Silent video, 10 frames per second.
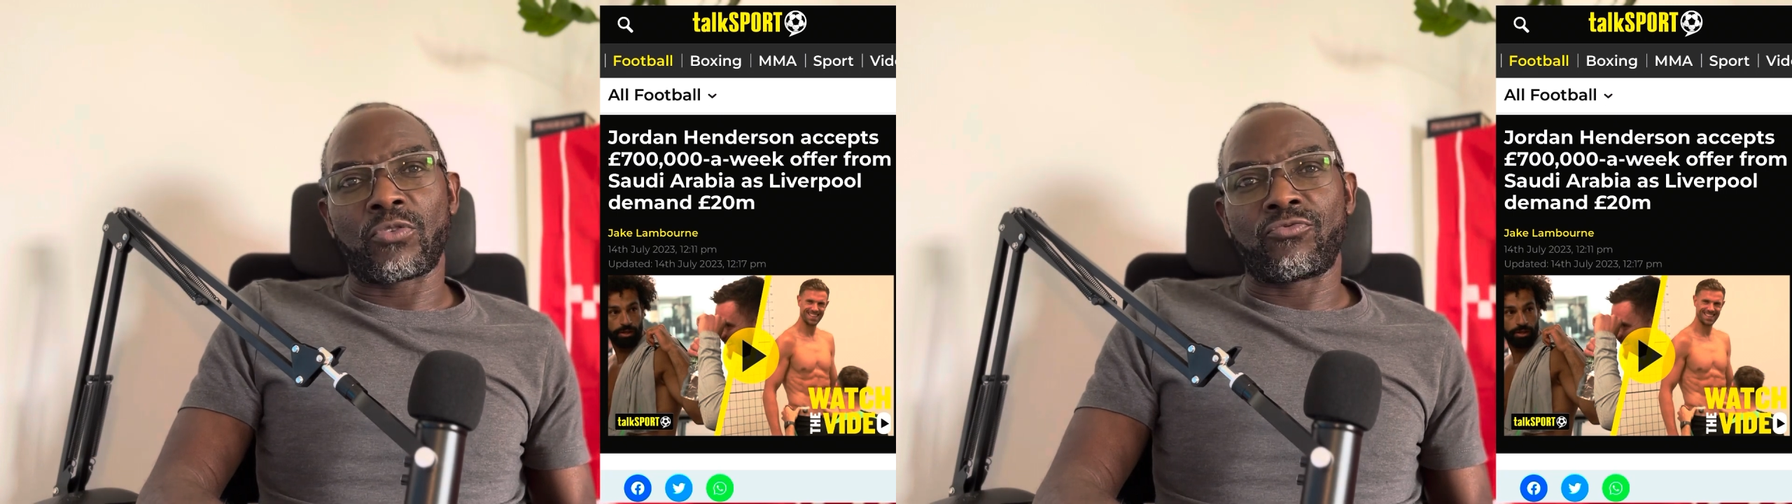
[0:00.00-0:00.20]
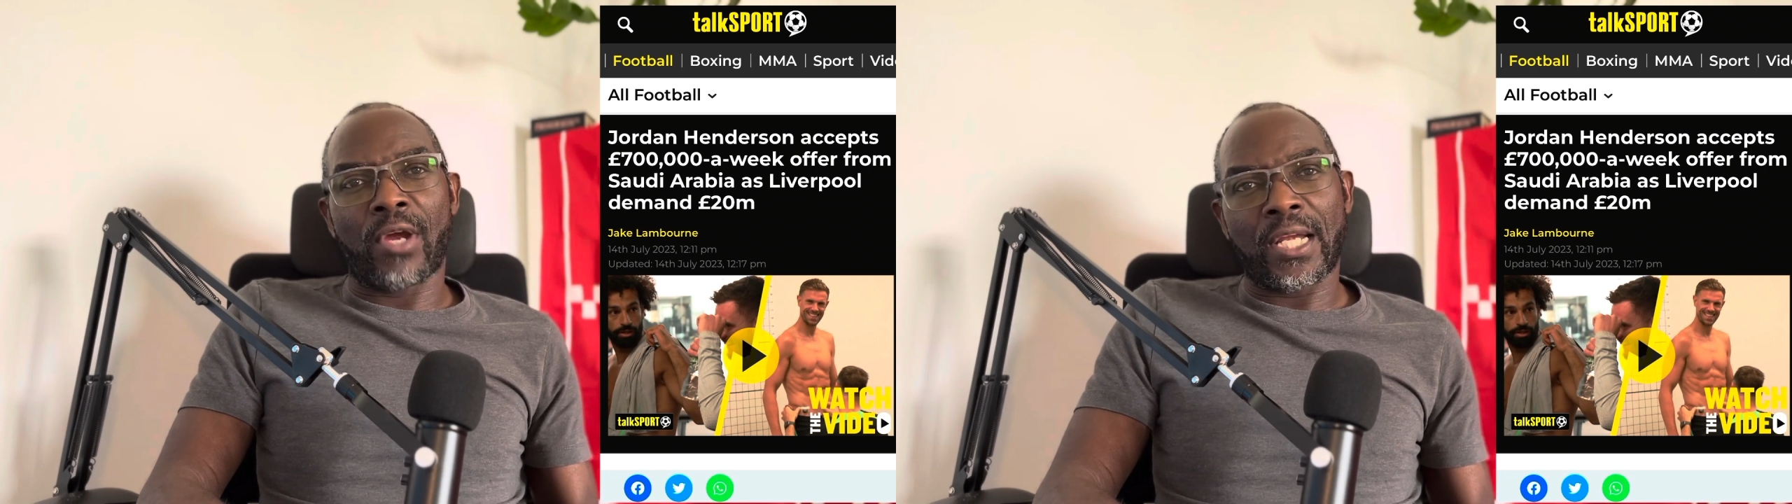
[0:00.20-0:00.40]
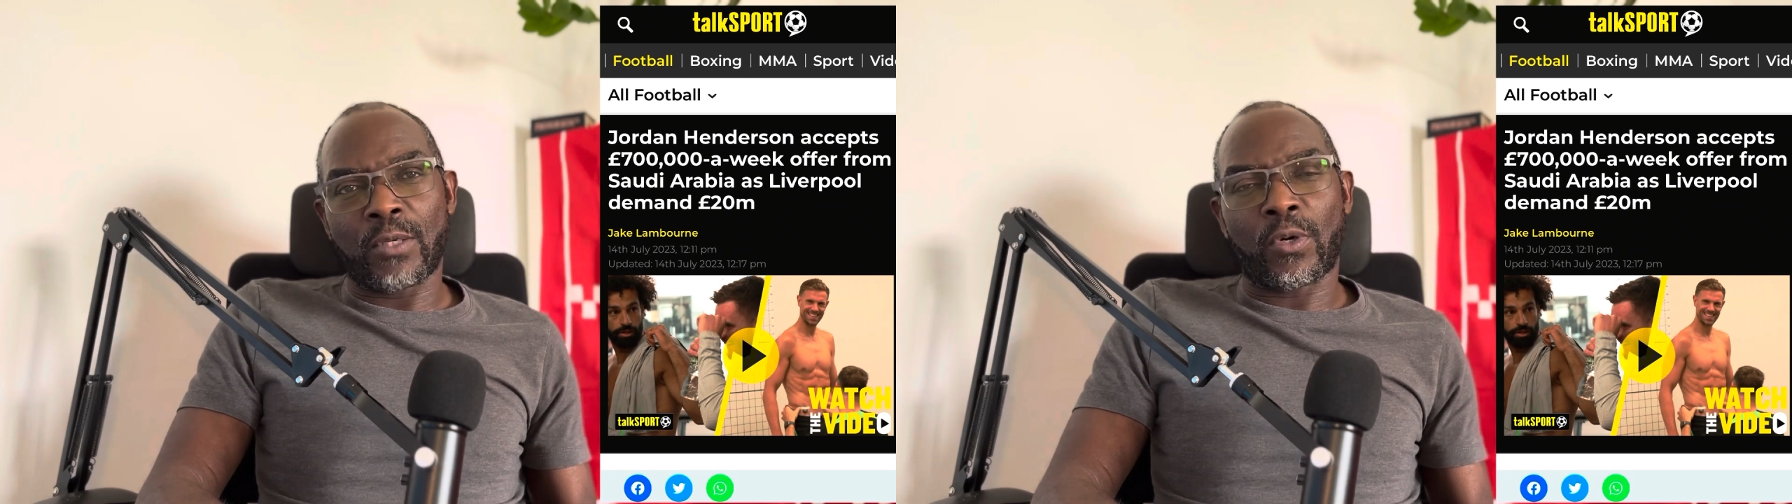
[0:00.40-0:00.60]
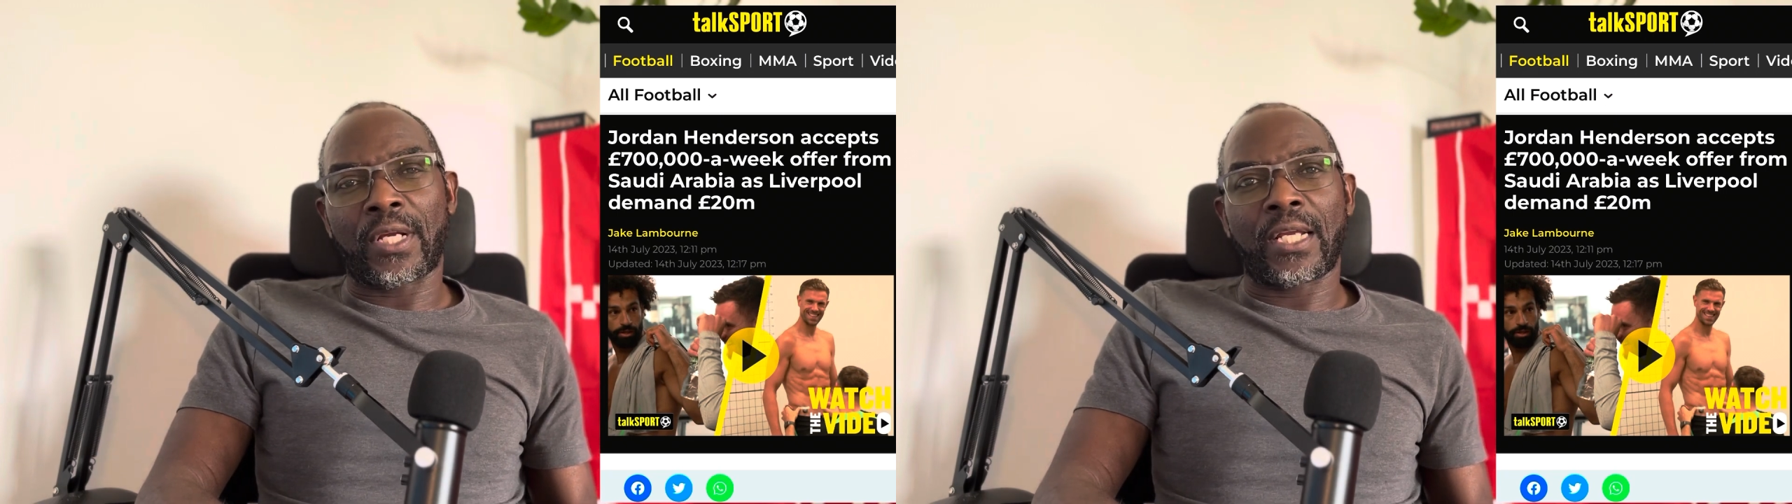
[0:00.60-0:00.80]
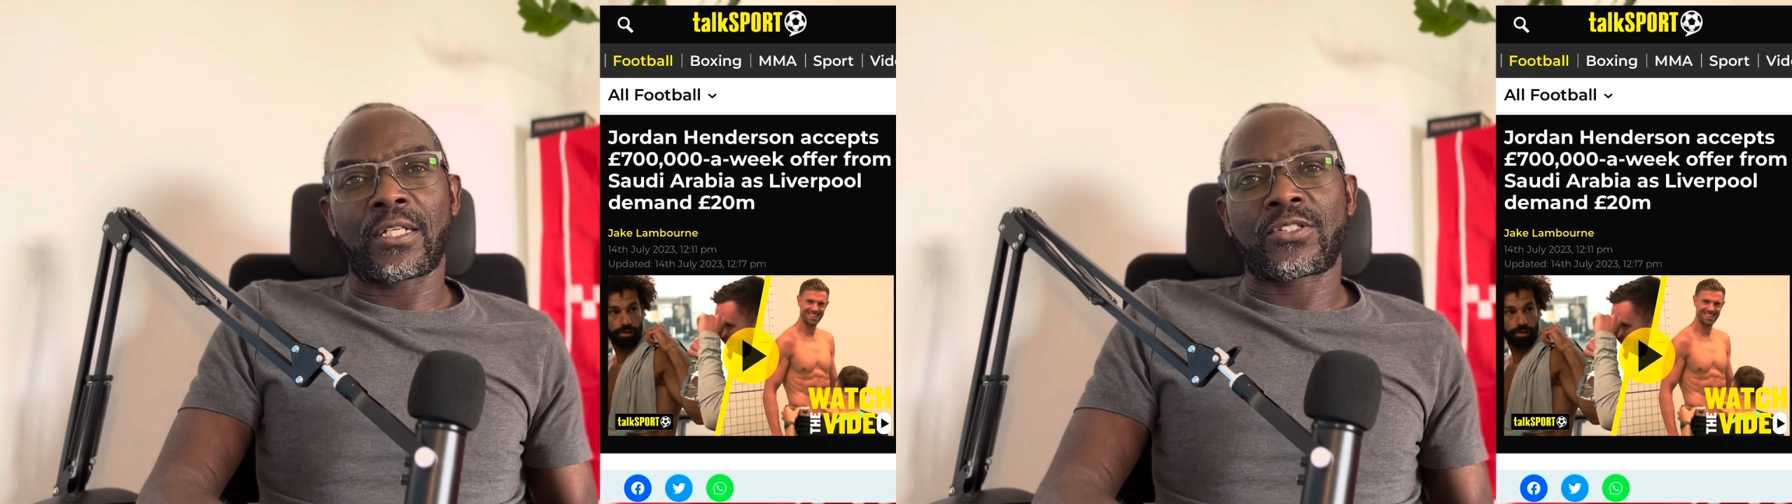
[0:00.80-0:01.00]
really want
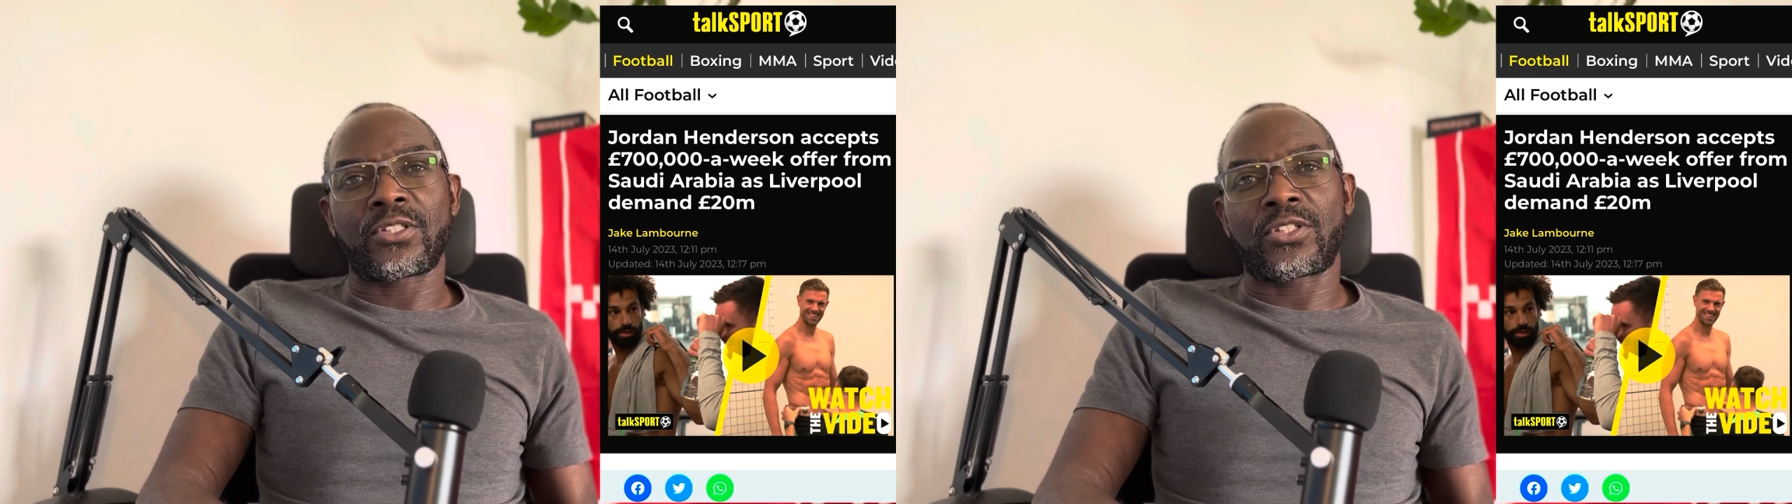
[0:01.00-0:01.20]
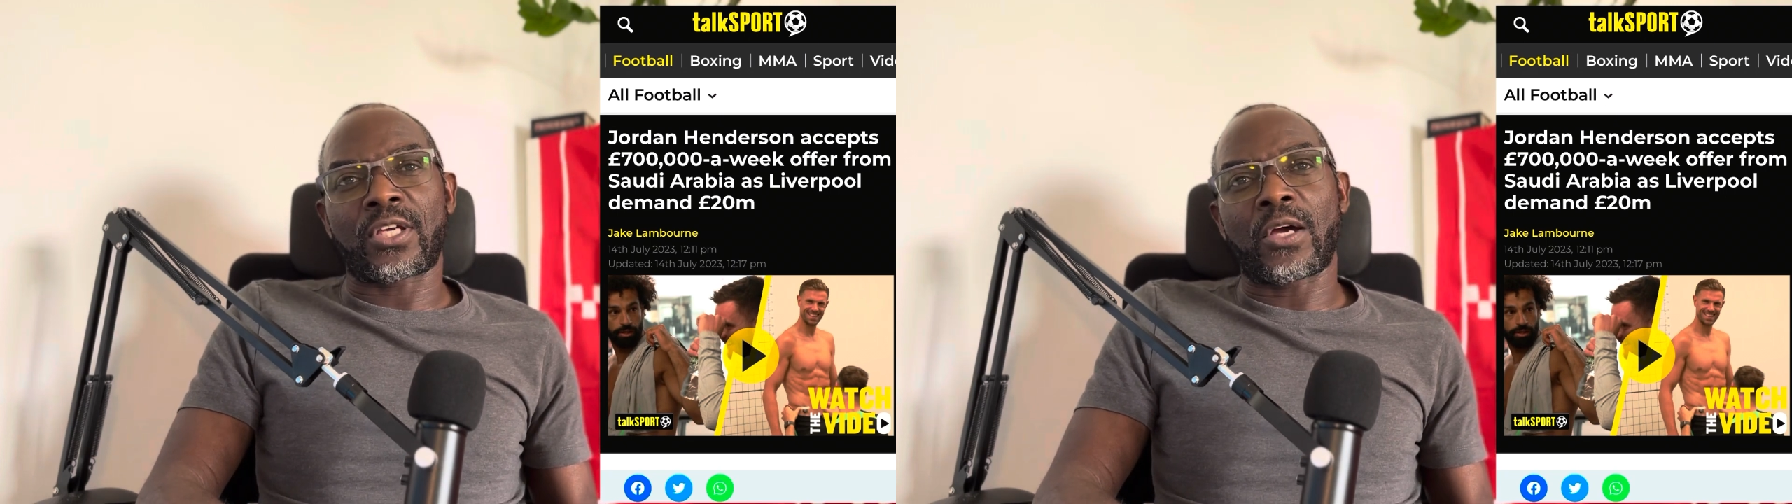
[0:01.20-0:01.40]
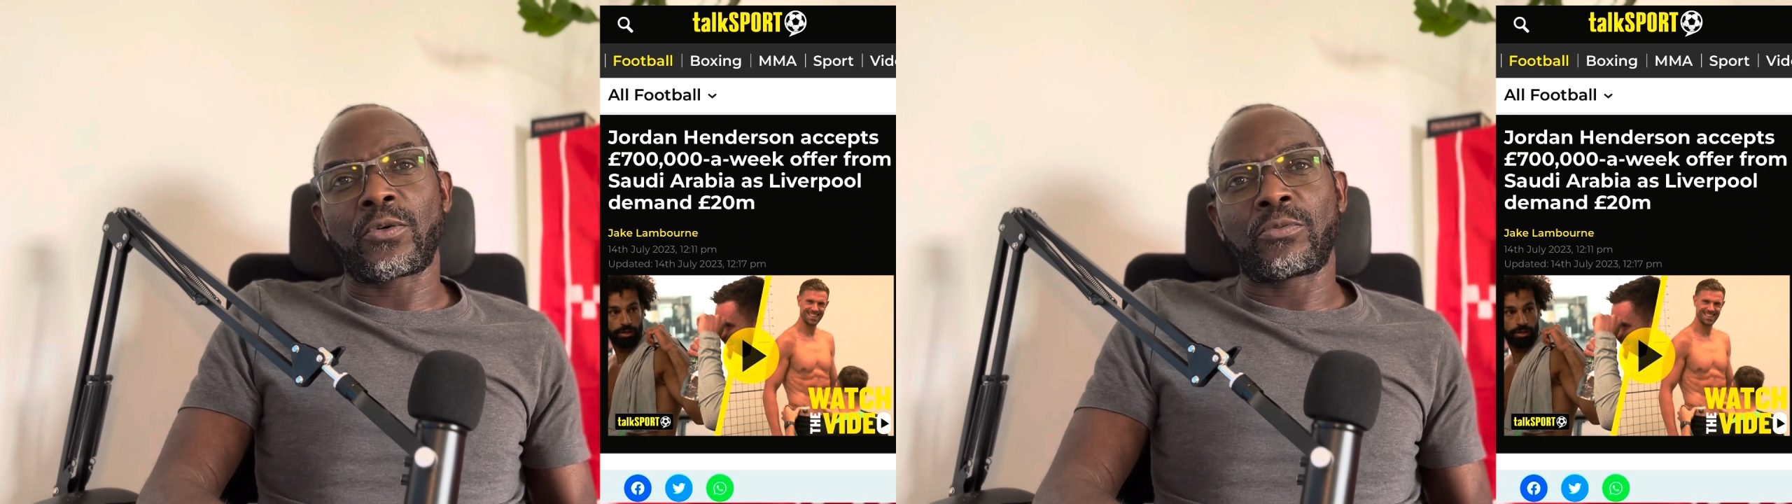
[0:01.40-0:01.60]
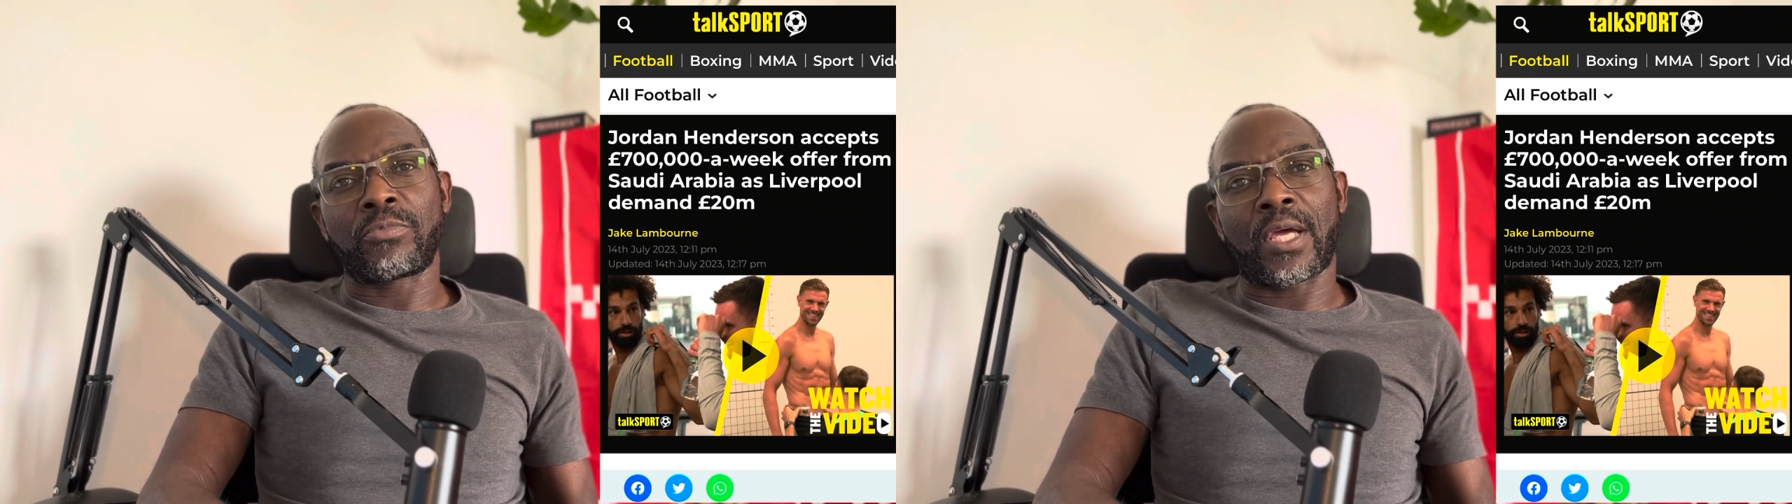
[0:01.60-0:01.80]
Henderson to go.